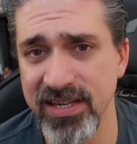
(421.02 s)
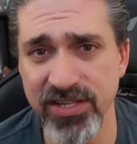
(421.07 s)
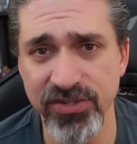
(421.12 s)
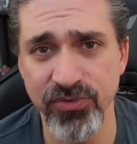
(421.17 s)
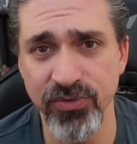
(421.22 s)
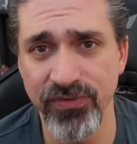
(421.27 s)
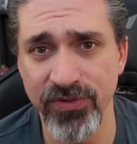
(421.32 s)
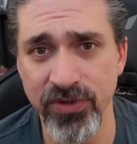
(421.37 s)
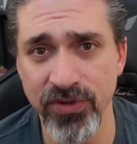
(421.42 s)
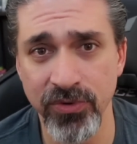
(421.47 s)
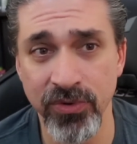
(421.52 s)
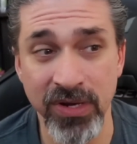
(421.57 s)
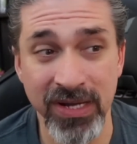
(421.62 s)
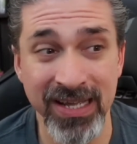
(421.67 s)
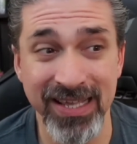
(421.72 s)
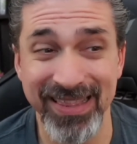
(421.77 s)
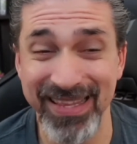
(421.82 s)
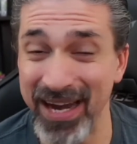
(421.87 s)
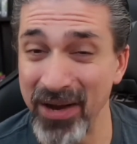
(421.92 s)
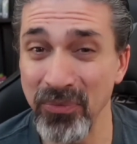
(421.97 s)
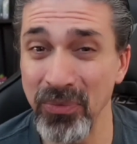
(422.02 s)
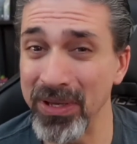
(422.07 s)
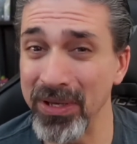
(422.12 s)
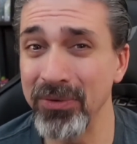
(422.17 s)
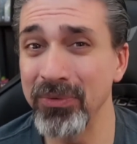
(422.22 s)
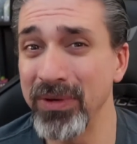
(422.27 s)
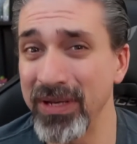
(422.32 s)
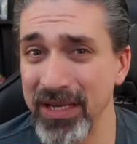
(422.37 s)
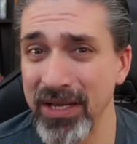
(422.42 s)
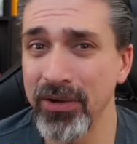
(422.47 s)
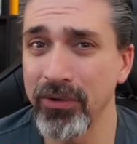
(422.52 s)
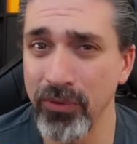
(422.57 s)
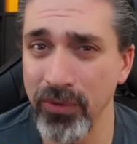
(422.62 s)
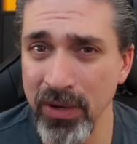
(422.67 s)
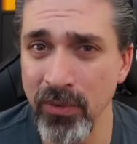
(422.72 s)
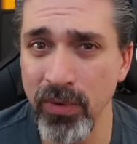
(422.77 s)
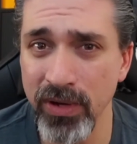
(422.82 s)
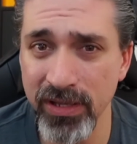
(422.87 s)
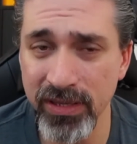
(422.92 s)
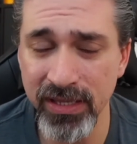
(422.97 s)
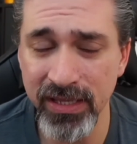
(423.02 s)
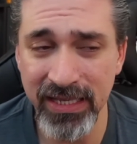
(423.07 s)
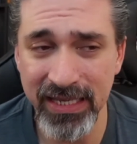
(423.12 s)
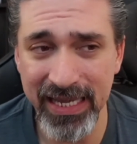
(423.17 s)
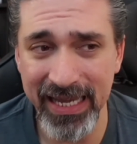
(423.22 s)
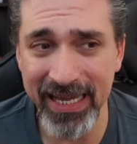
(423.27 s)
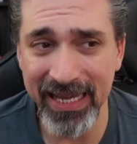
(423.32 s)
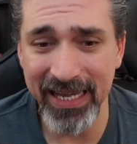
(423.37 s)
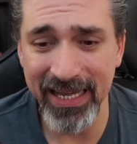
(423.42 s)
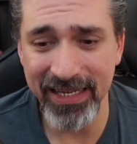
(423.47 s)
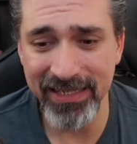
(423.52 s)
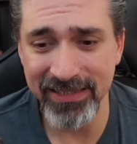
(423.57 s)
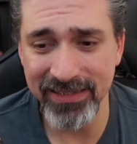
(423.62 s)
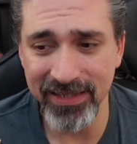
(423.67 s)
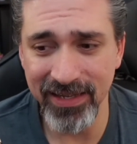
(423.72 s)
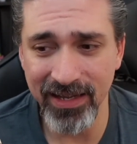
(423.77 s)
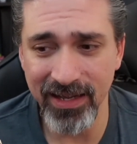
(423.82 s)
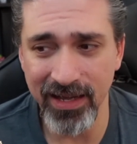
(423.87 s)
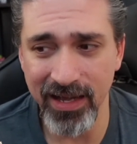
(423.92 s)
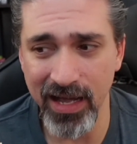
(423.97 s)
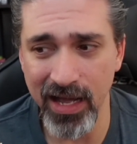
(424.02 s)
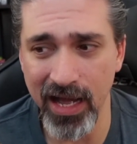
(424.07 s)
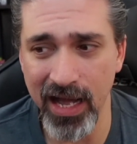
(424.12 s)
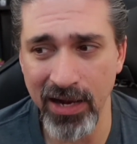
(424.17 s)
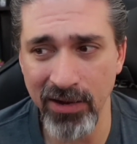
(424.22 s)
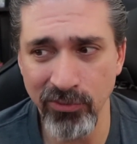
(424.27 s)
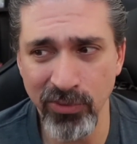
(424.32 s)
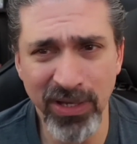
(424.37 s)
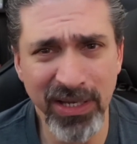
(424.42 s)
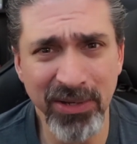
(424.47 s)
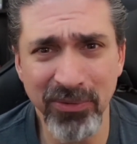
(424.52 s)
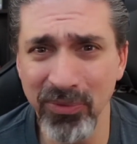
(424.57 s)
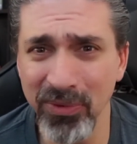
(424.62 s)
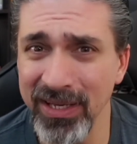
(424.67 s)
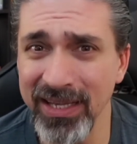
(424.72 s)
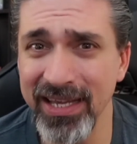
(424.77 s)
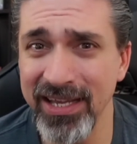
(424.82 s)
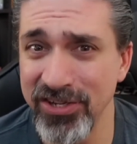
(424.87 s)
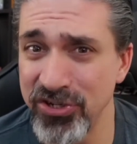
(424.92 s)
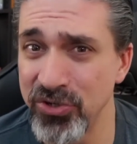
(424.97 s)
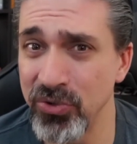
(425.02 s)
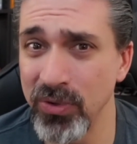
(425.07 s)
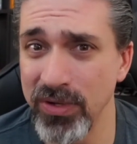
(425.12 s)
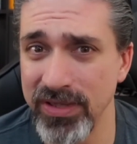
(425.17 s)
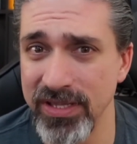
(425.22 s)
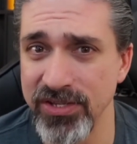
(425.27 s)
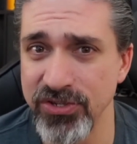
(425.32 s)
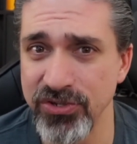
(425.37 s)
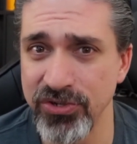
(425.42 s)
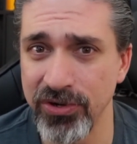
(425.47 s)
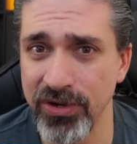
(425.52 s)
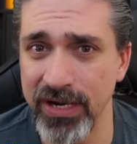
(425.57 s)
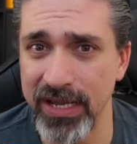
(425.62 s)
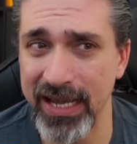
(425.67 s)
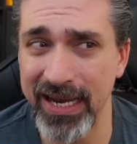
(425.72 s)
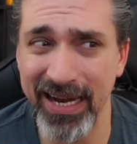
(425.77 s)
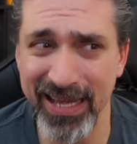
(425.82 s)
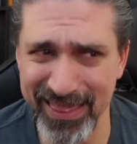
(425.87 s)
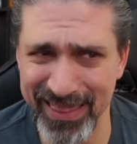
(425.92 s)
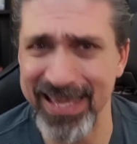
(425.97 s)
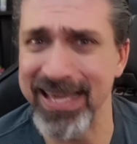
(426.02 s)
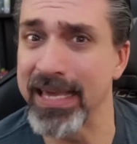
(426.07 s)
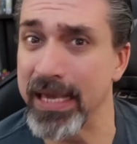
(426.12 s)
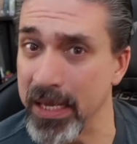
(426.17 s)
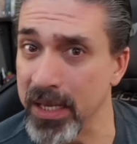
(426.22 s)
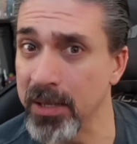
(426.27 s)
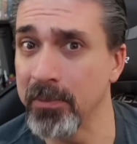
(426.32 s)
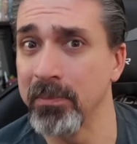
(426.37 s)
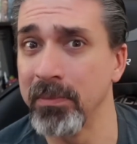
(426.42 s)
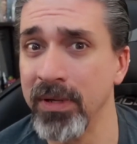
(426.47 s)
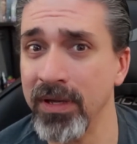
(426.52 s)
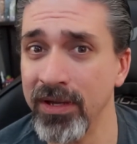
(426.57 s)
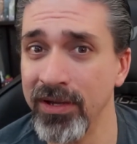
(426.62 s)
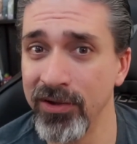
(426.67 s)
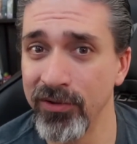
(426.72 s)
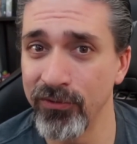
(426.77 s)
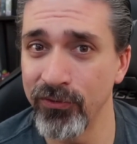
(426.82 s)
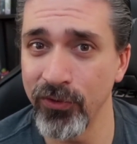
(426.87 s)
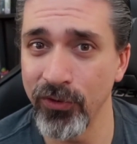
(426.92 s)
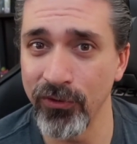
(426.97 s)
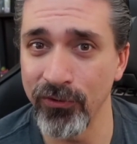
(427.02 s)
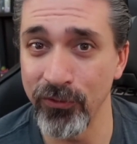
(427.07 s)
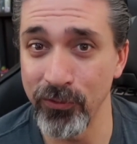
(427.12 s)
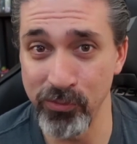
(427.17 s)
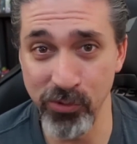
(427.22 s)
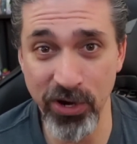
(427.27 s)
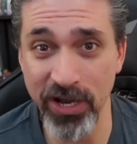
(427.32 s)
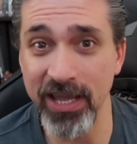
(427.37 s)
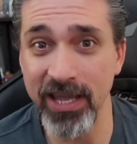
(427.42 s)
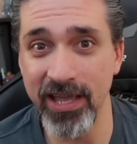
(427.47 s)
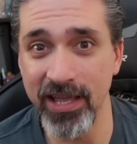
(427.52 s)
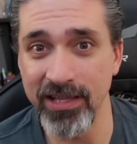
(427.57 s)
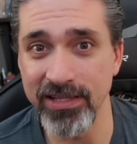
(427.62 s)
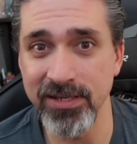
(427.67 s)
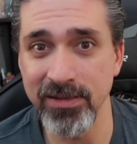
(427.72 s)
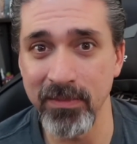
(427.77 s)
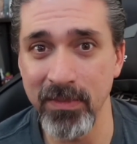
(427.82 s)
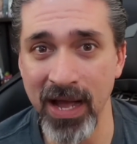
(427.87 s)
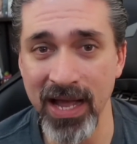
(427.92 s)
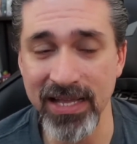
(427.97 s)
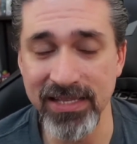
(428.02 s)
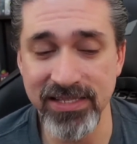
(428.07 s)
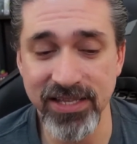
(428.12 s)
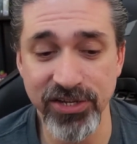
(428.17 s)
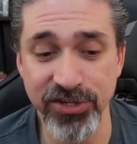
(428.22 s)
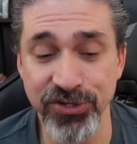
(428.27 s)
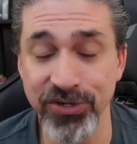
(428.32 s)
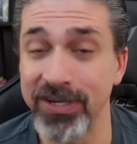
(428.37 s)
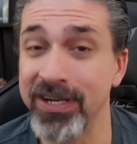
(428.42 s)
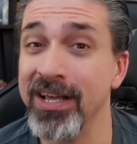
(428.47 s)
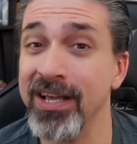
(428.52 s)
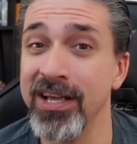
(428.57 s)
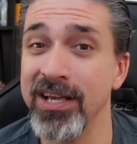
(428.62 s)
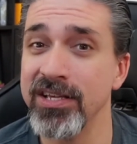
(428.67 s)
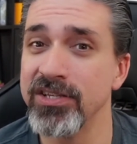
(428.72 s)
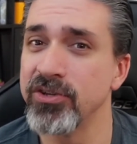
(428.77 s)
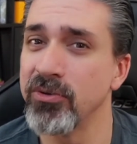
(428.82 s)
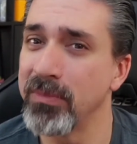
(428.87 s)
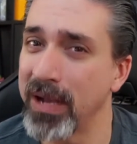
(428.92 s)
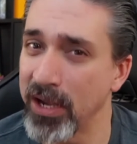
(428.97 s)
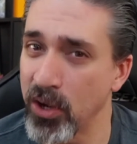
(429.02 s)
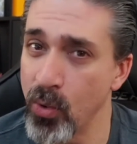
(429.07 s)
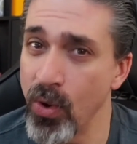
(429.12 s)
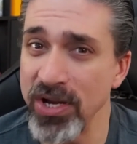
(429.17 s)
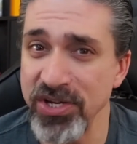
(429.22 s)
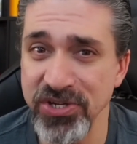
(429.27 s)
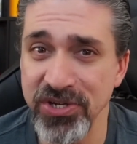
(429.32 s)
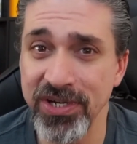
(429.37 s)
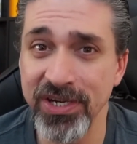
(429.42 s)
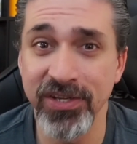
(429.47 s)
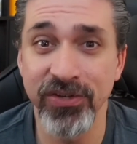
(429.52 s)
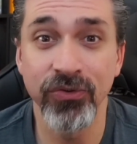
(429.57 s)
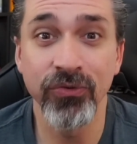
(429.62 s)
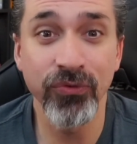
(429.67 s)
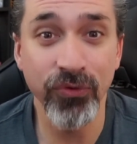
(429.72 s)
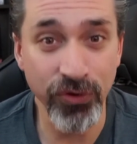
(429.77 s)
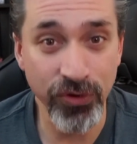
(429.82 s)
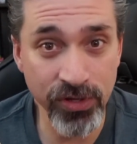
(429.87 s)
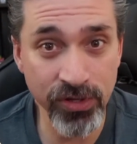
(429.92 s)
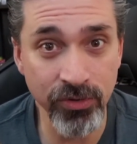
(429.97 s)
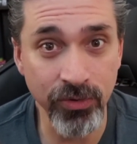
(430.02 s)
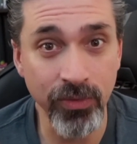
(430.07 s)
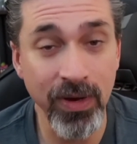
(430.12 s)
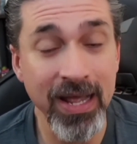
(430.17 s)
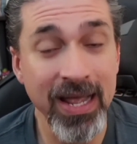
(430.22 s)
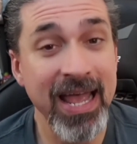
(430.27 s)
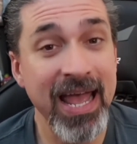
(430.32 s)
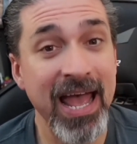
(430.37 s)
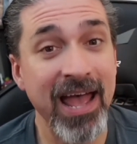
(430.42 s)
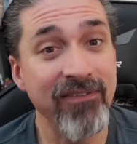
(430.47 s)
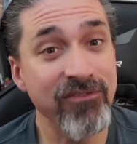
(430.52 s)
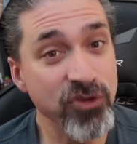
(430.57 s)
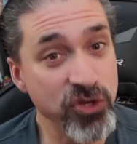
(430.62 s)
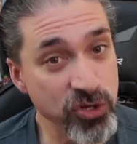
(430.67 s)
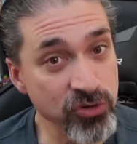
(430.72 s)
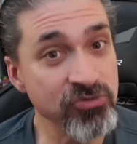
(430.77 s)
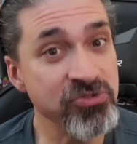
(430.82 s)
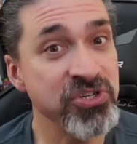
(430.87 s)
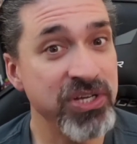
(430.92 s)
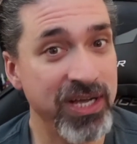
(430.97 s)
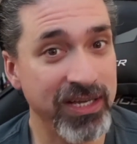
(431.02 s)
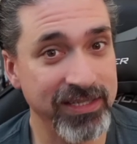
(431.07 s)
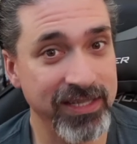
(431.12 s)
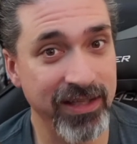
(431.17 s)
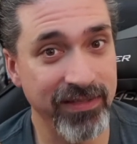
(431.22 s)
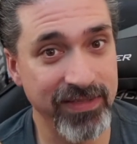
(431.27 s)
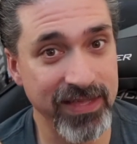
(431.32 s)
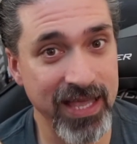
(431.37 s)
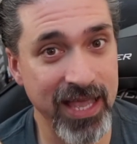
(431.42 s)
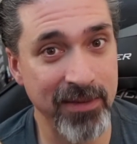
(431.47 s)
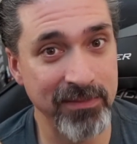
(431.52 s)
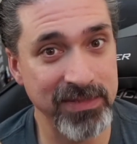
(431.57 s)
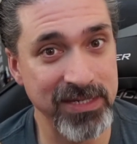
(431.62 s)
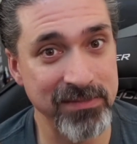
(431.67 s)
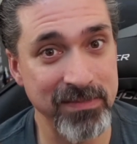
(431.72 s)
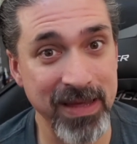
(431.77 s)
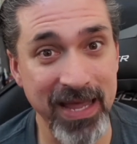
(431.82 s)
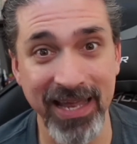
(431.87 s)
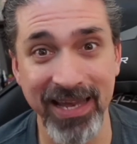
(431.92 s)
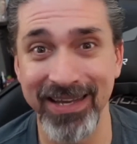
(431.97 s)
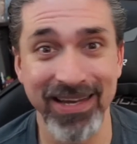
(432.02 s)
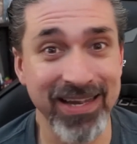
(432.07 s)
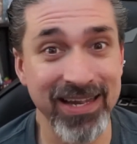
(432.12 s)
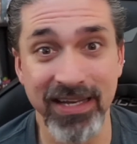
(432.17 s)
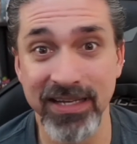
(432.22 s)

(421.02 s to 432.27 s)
review that I really really agree with, and I really really enjoyed this journey, and I thank him for bringing it to my attention. So my question is for you: have you checked out The Empty Man?